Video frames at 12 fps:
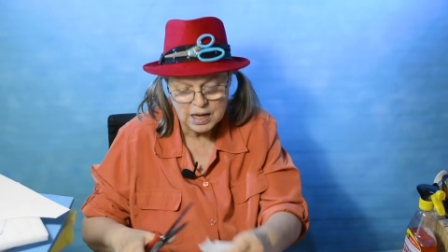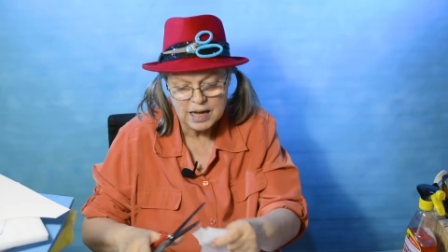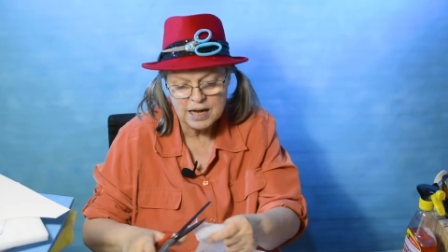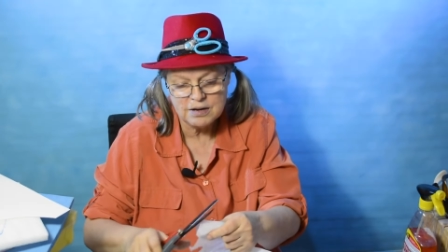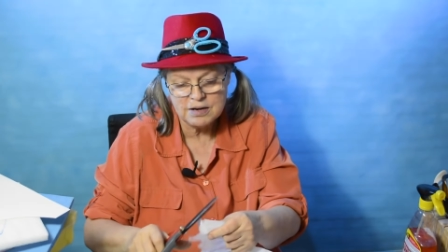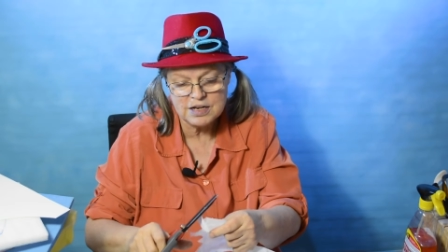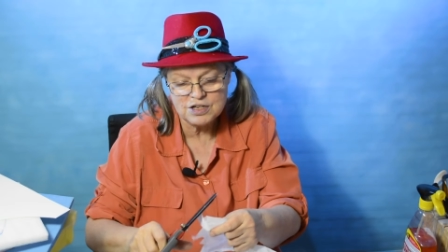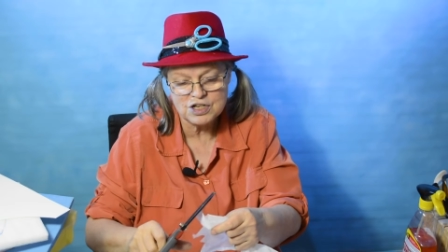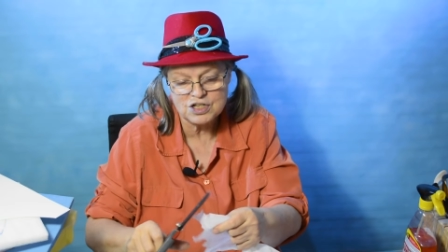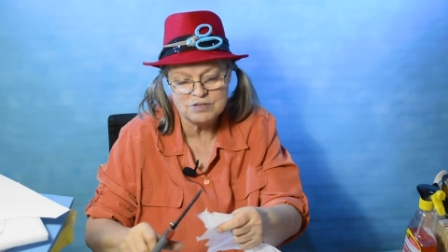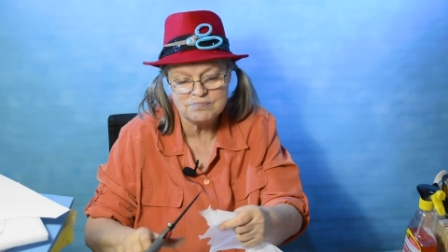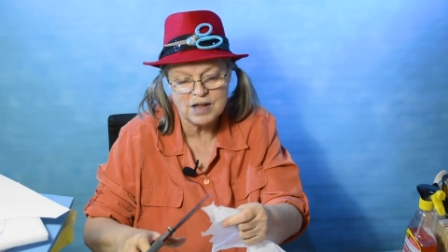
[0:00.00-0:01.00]
It
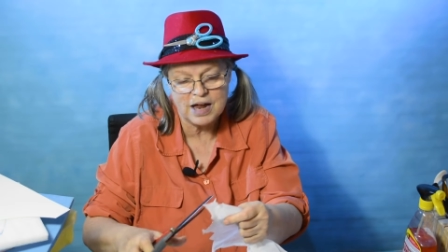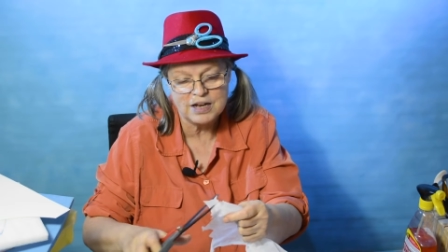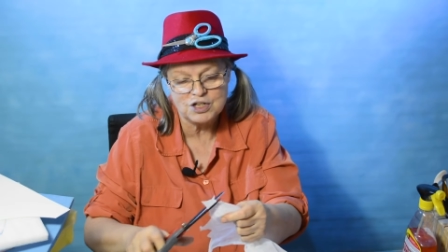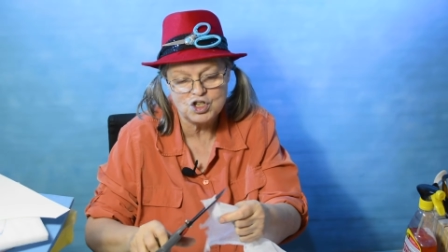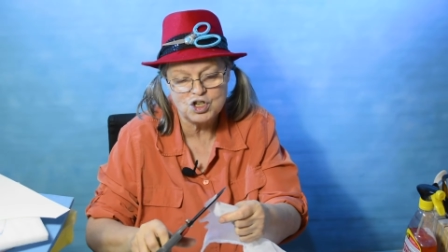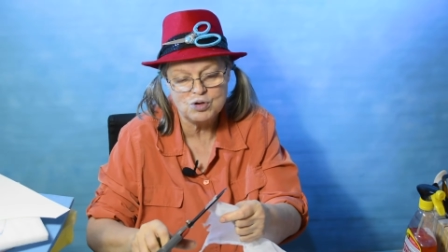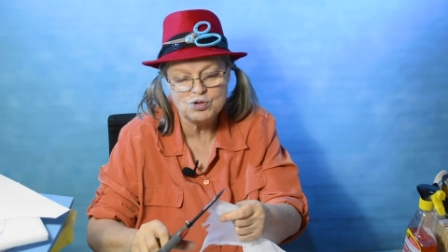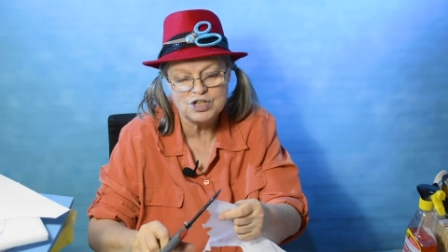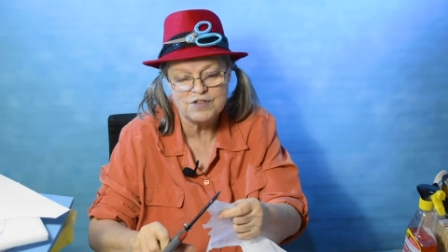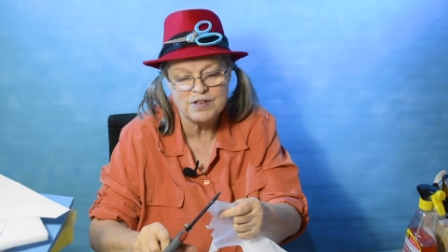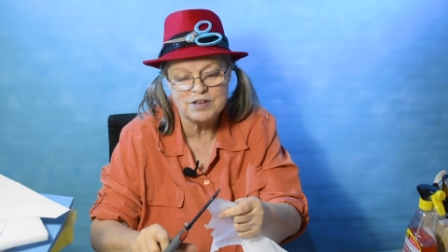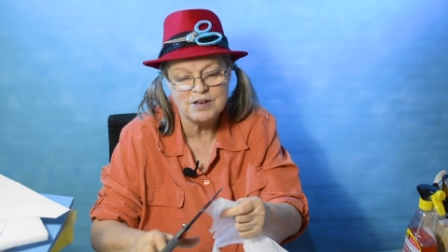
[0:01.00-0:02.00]
just kind of chews
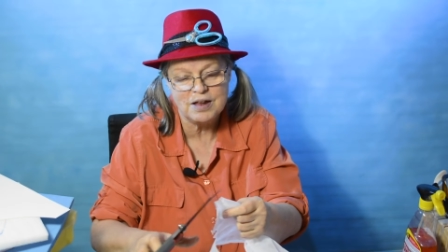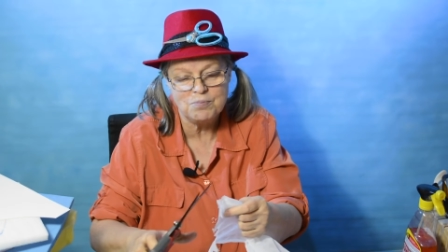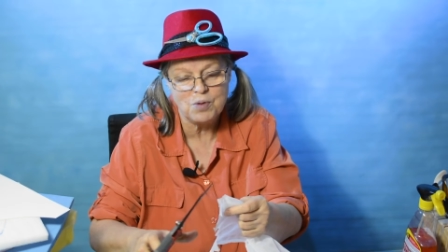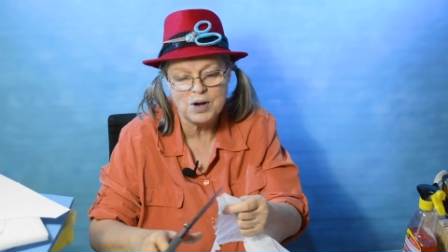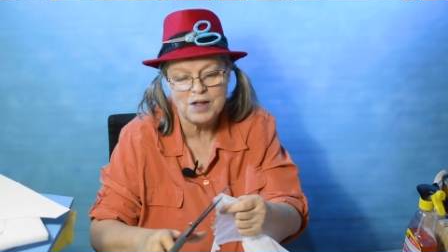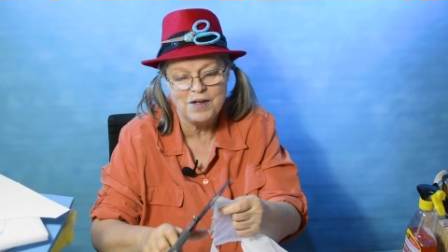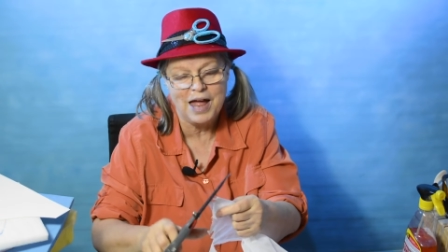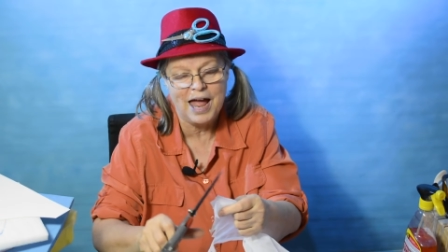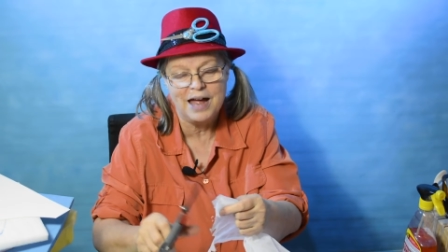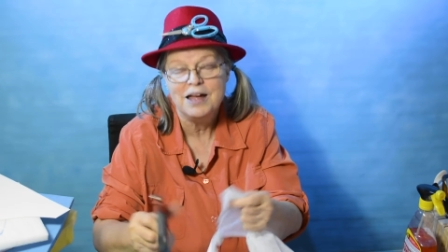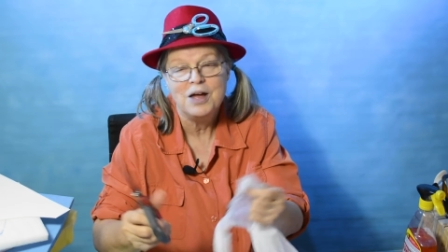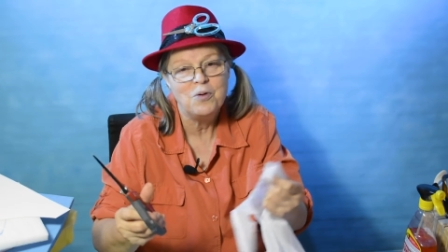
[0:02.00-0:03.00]
it won't
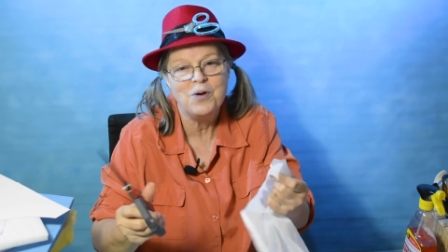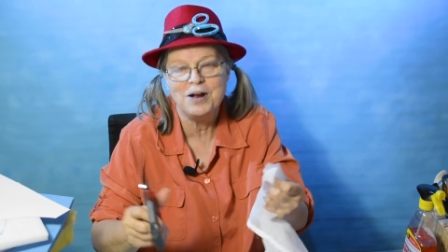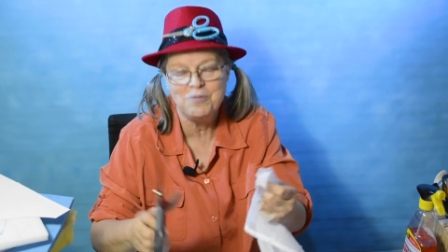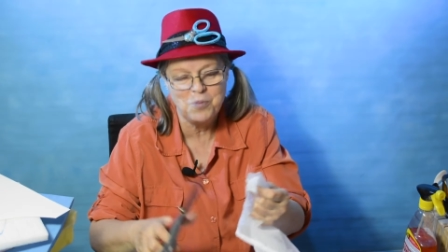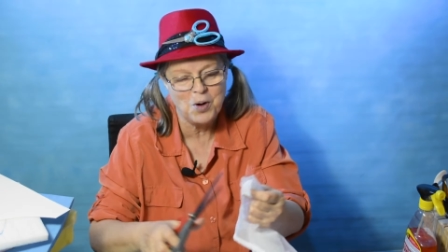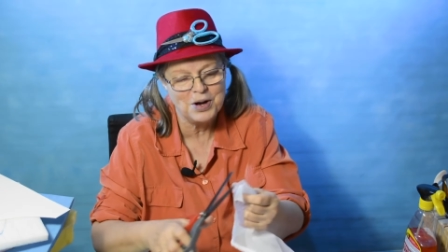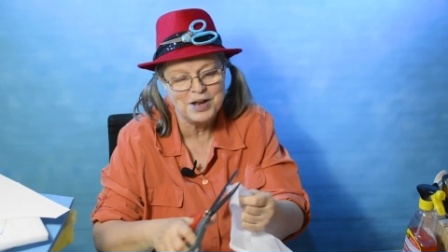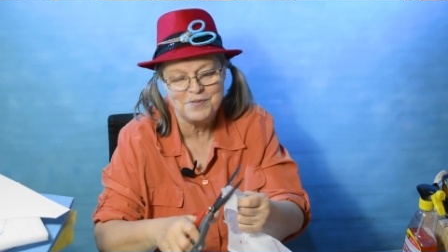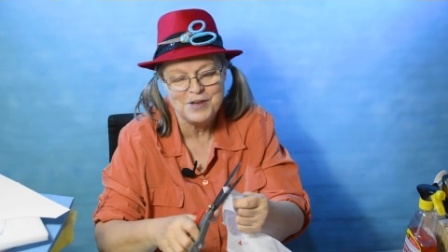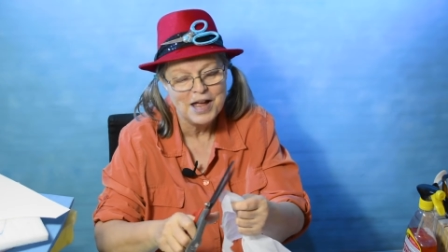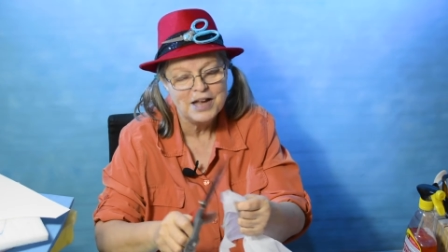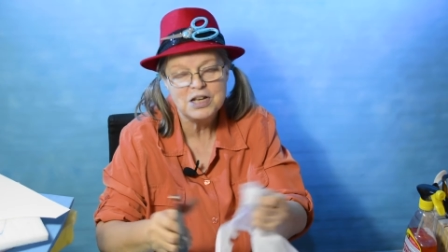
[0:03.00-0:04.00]

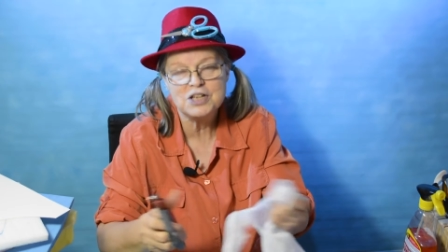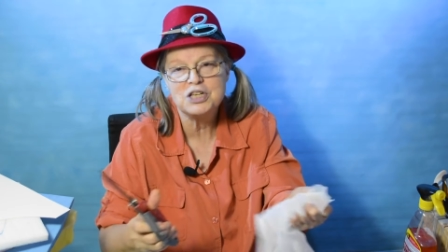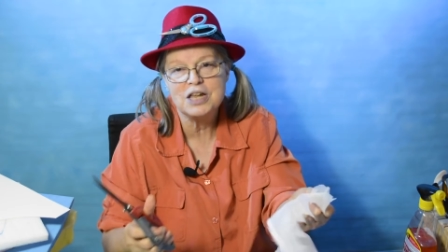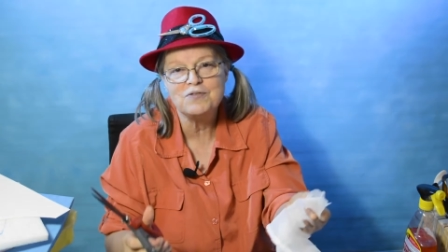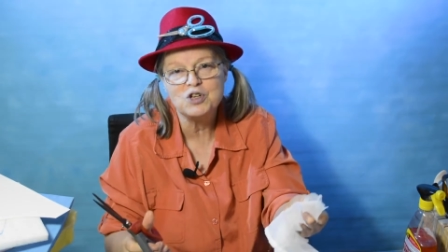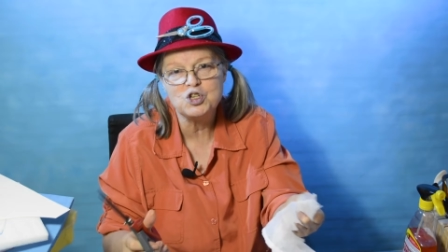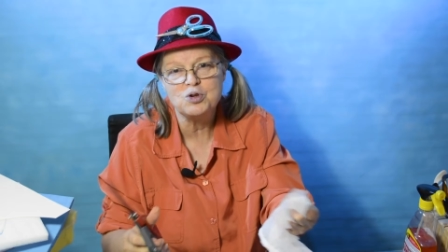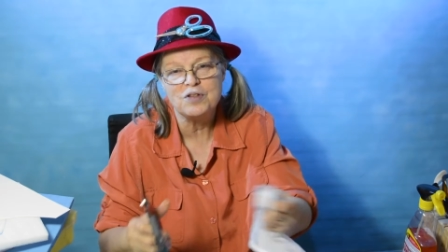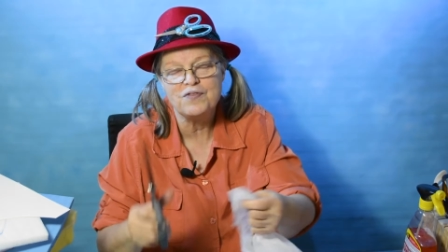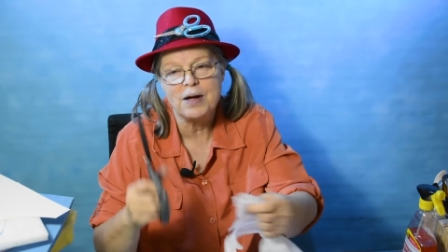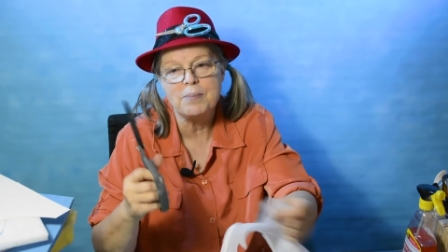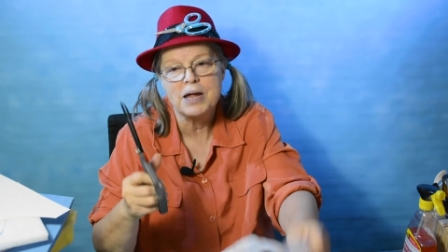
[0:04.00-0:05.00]
even, doesn't even chew the
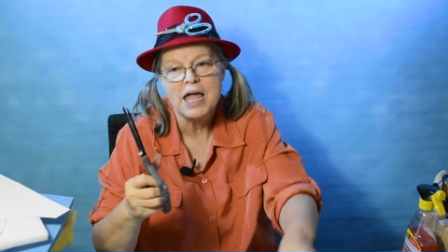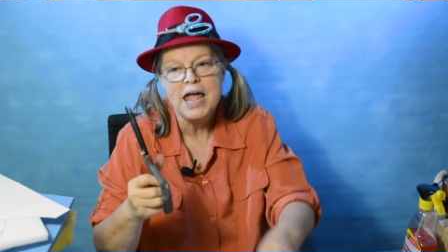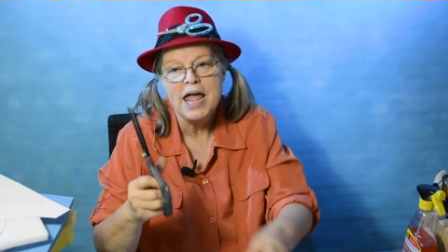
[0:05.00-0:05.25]
fabric.